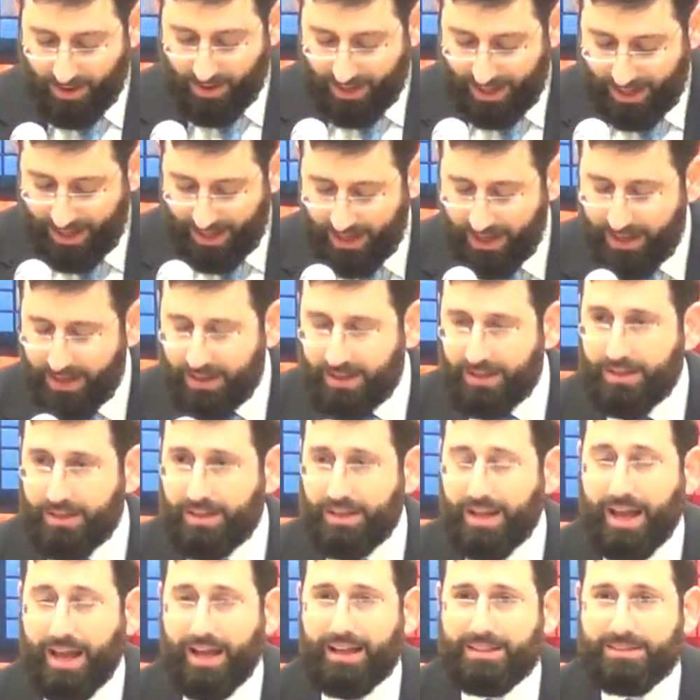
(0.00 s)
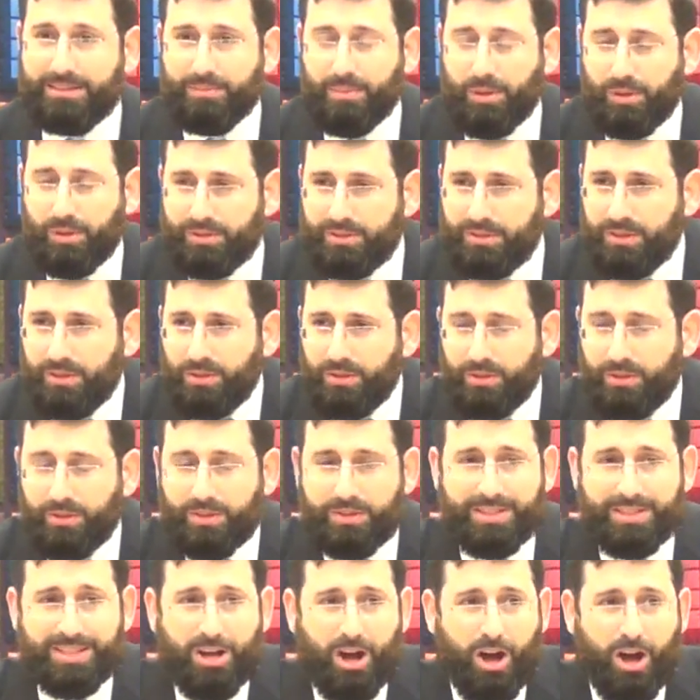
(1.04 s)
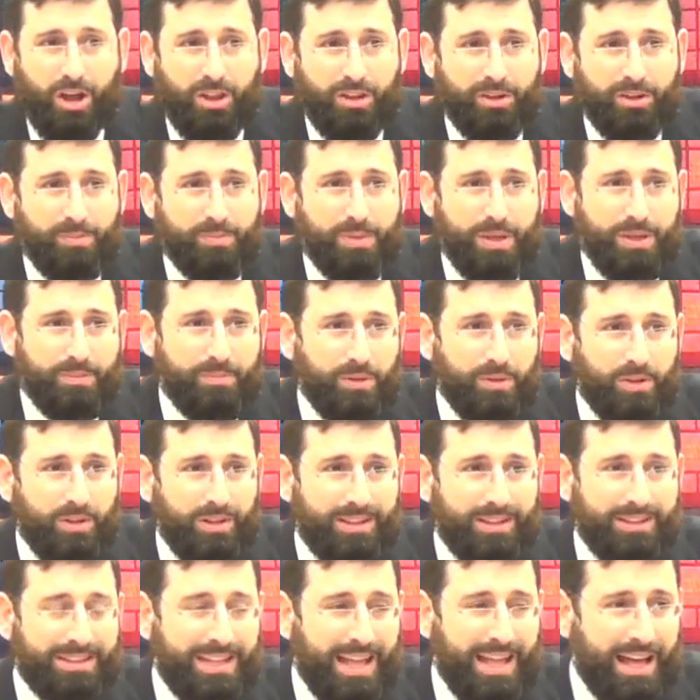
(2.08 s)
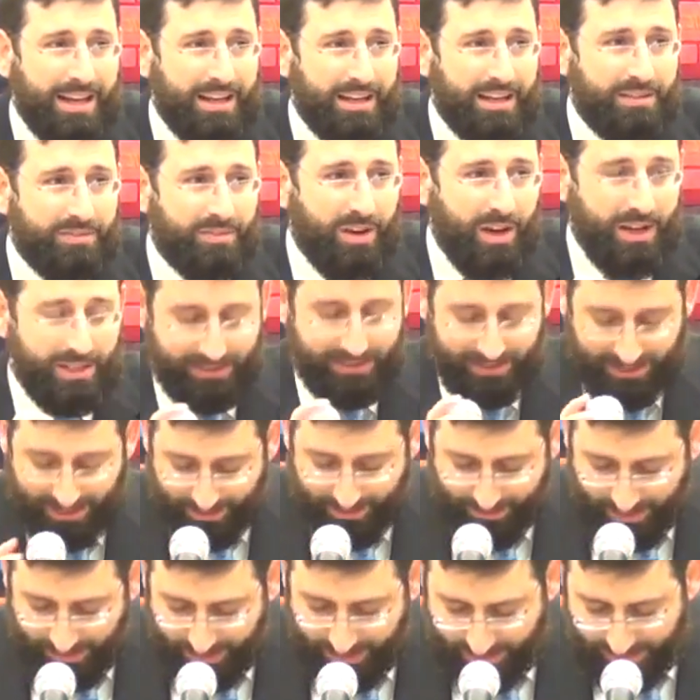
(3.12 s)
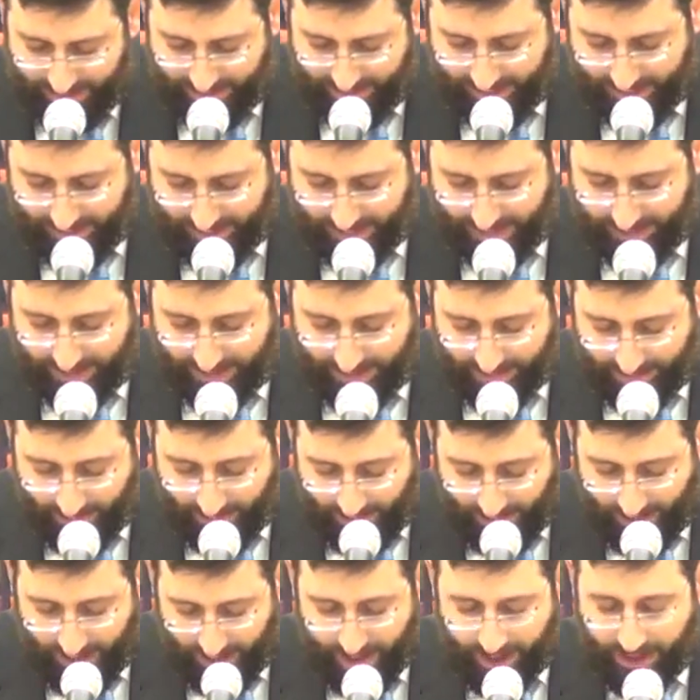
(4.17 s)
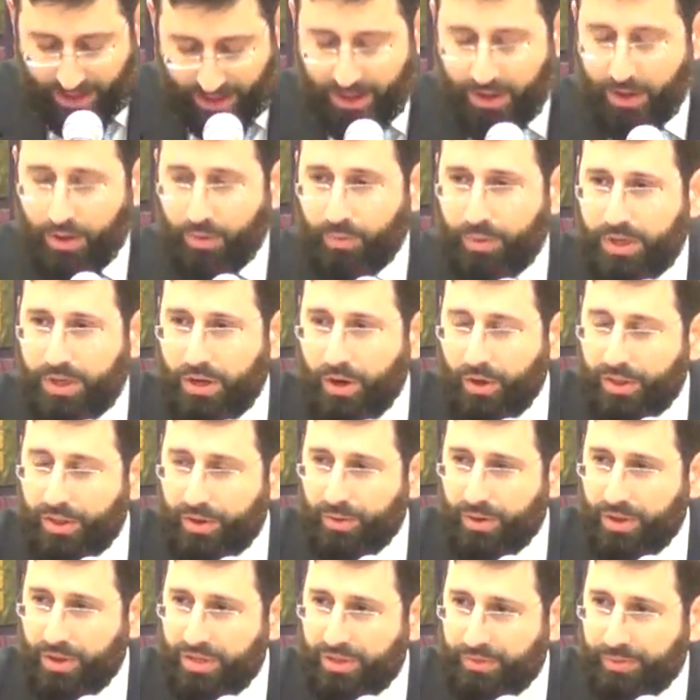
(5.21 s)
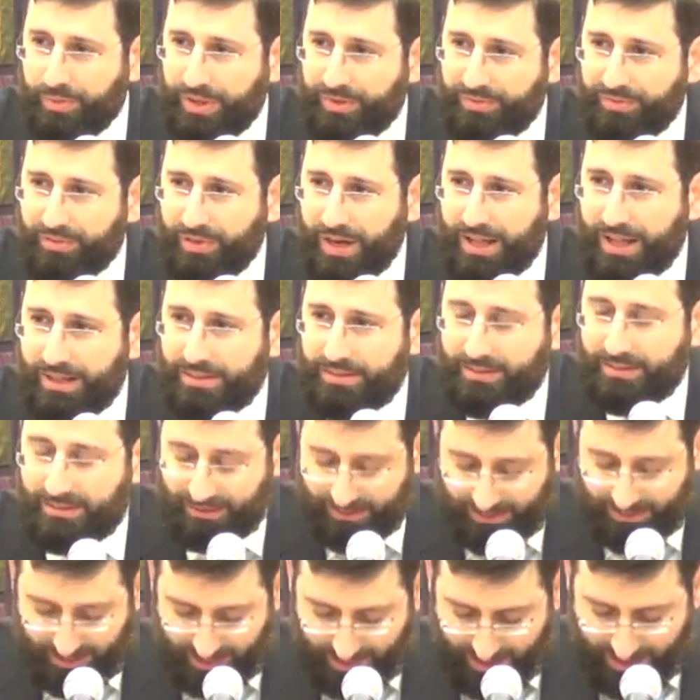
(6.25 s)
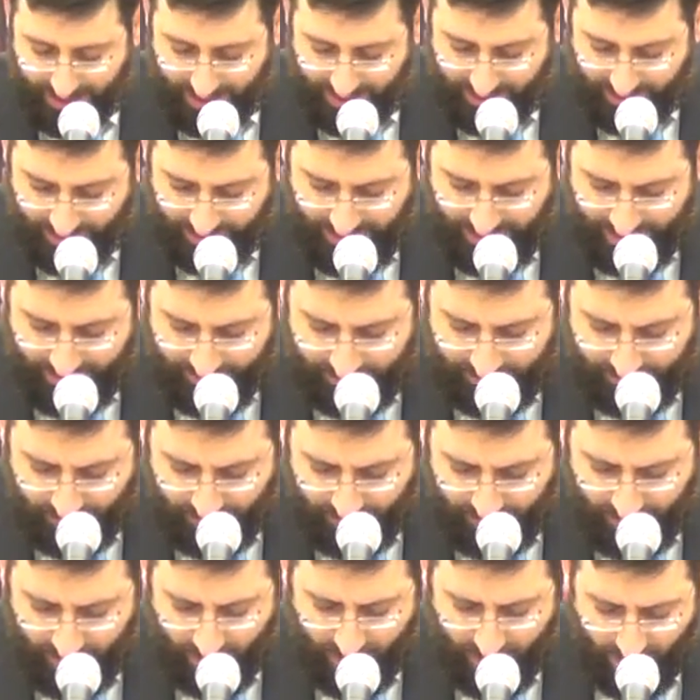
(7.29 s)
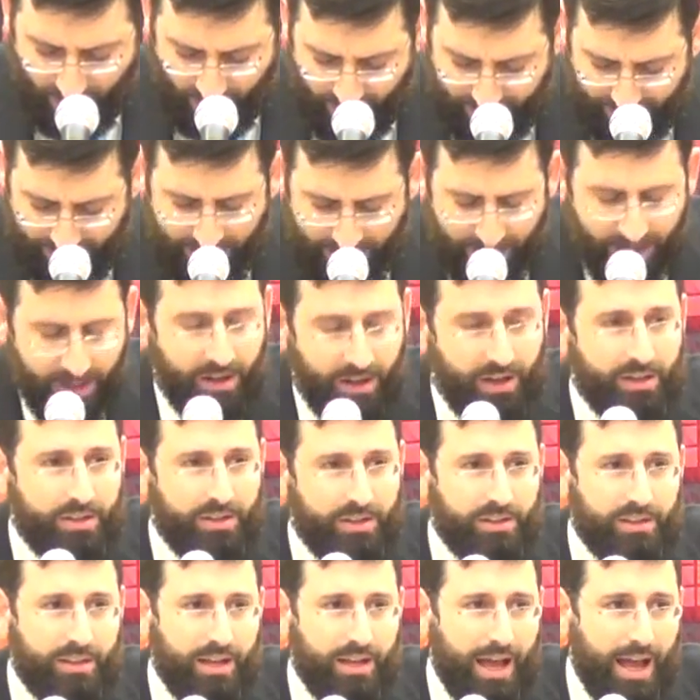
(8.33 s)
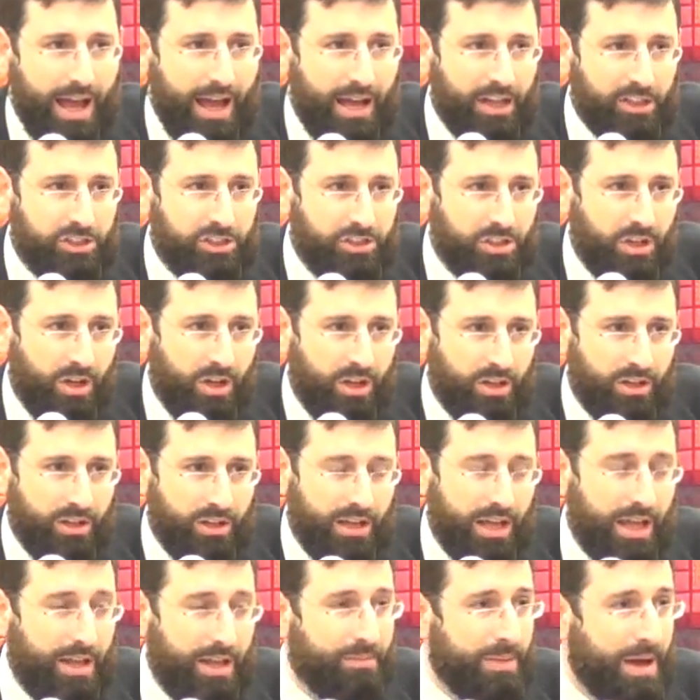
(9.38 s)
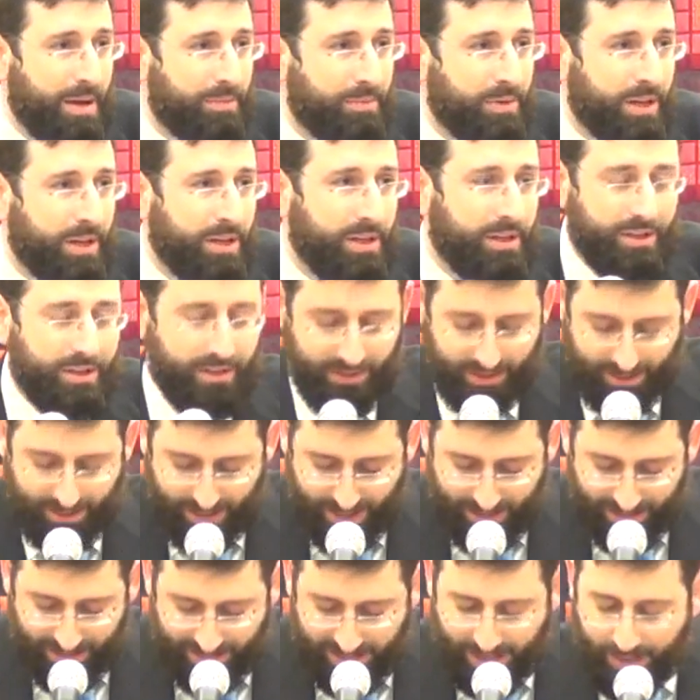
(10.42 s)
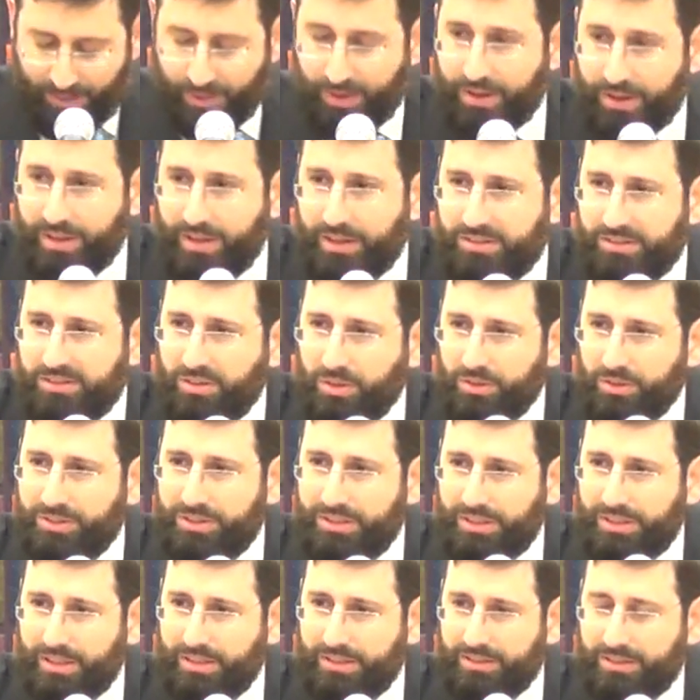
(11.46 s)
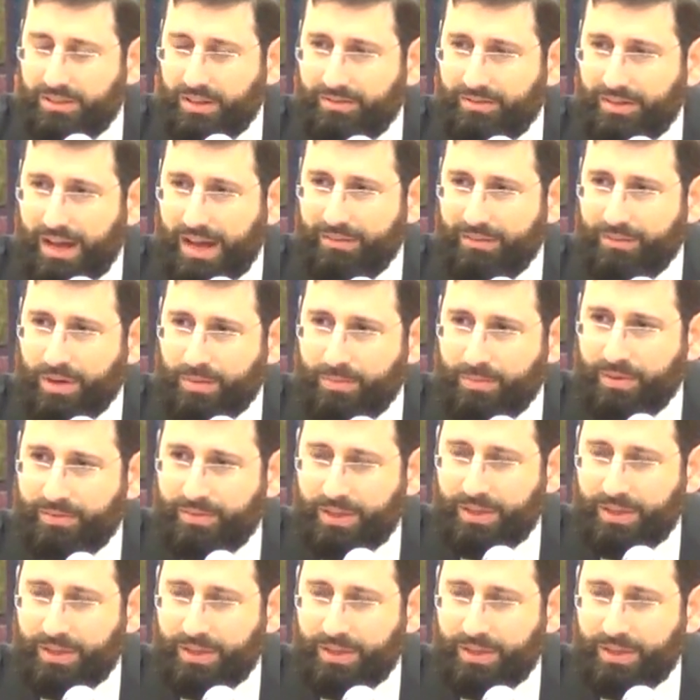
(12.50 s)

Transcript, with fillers: Okay, as opposed to who? Did other people not advise him? Well, we know there were three friends. Their names were Aner, Eshkol, and Mamre. They were the associates of Abraham